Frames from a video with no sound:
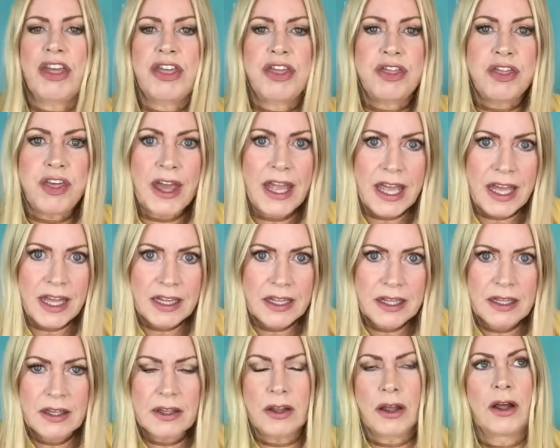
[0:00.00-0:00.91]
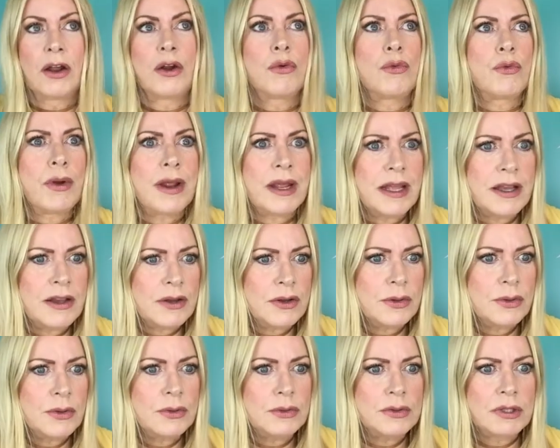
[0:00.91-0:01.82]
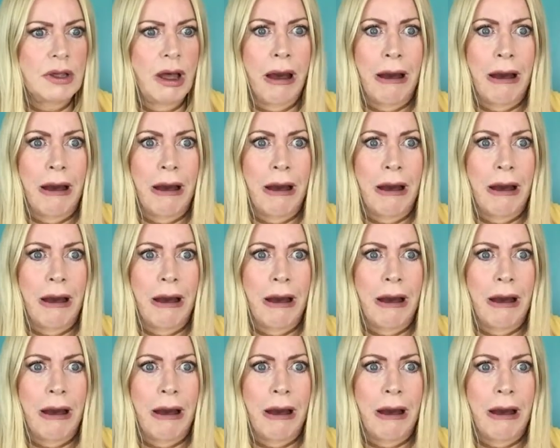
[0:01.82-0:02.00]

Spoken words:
thickened, wrinkled,